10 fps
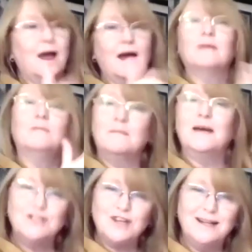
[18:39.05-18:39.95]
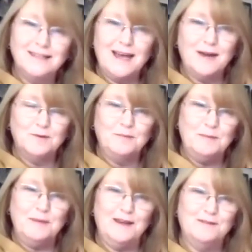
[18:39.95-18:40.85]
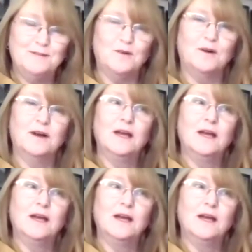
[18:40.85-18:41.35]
uh, my childcare would be paid for,